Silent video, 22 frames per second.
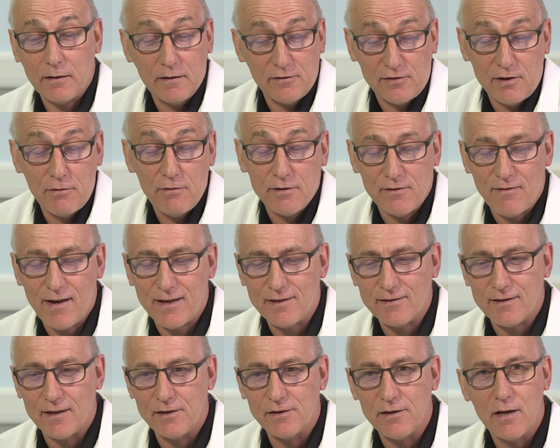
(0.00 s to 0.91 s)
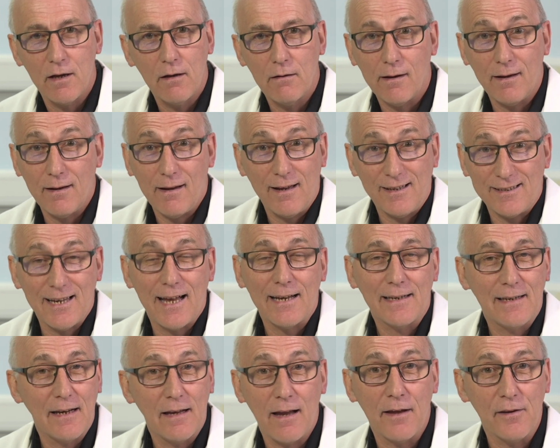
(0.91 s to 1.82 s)
a series of assays
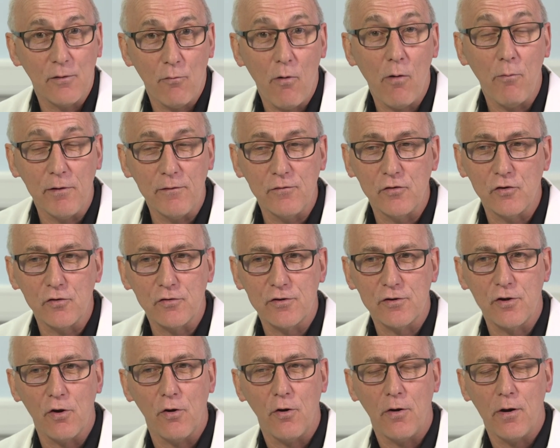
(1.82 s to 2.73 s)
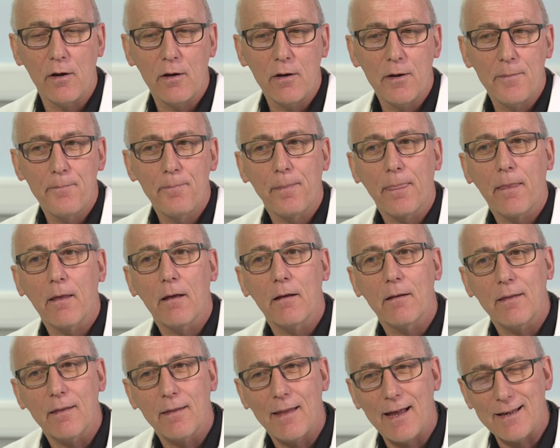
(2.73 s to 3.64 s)
exactly like the one we've just done.
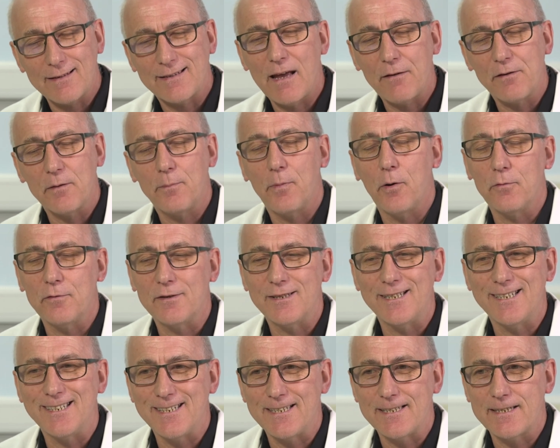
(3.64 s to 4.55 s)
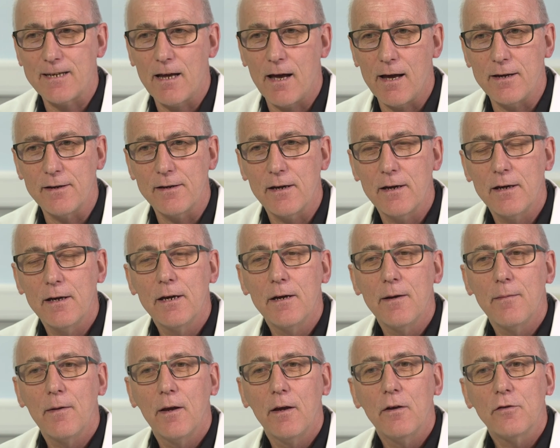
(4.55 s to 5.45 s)
That's how the potency is assigned.
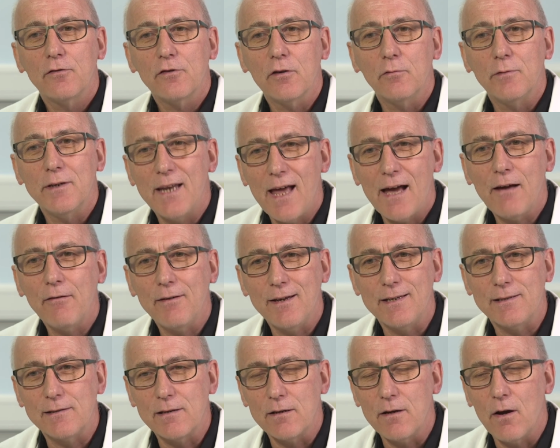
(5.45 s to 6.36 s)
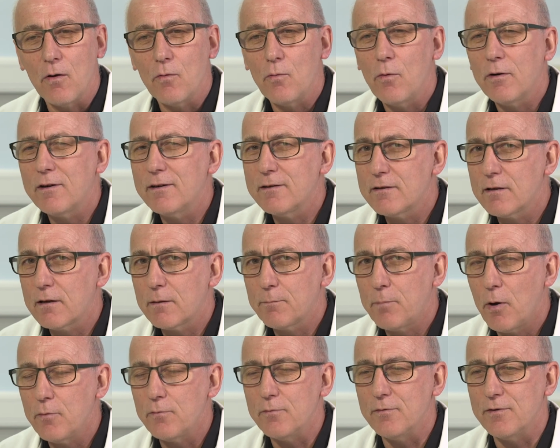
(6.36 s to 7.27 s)
So we now need to know what is the
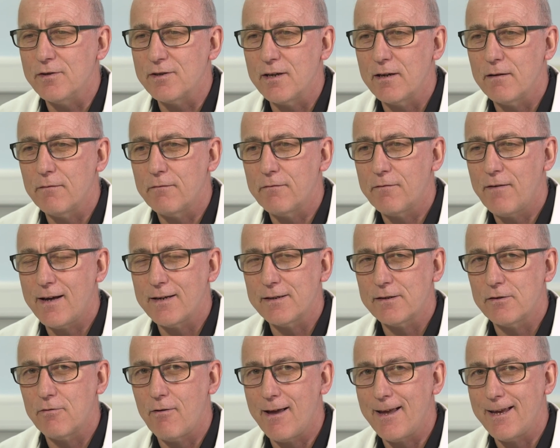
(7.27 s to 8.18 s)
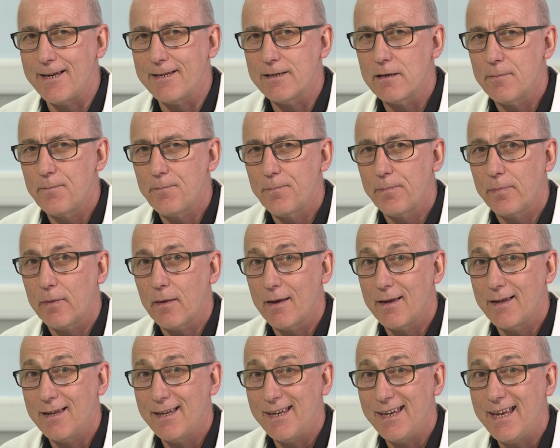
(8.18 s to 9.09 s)
potency of factor VIII
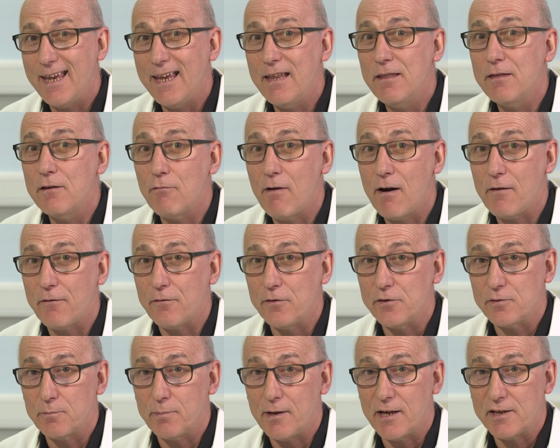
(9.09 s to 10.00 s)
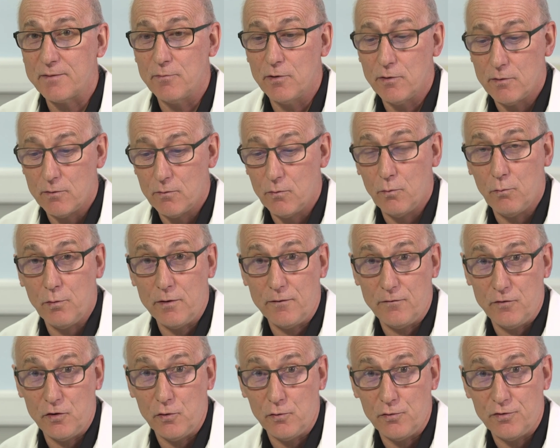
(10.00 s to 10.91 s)
in the reference plasma
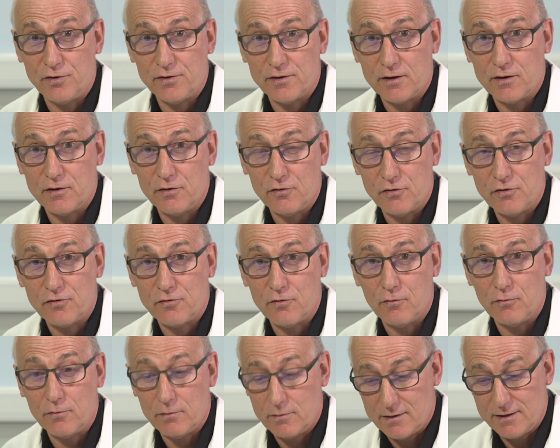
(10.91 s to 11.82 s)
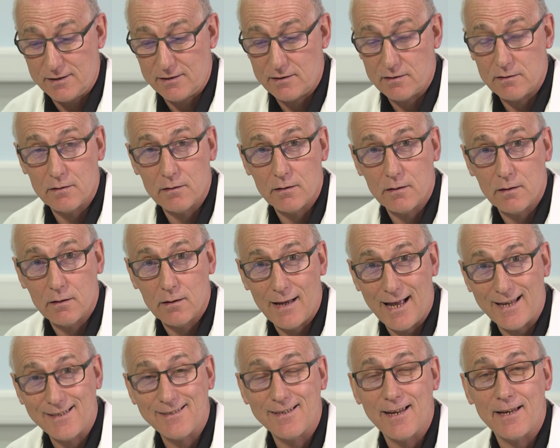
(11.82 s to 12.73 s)
we've used to construct this
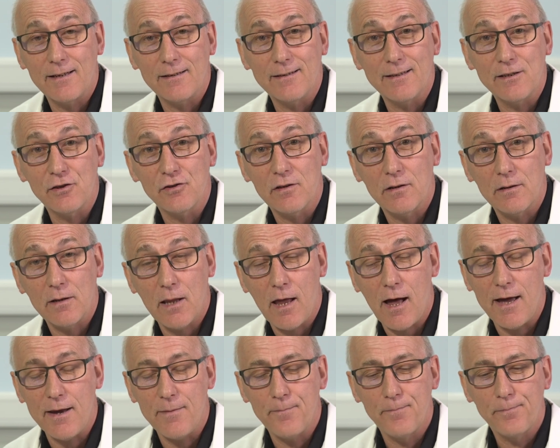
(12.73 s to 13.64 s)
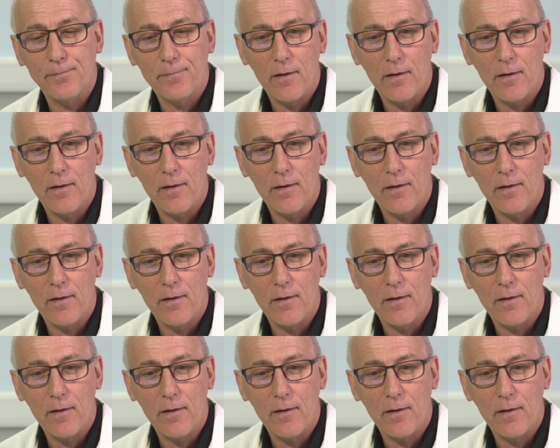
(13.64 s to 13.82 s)
assay and this line.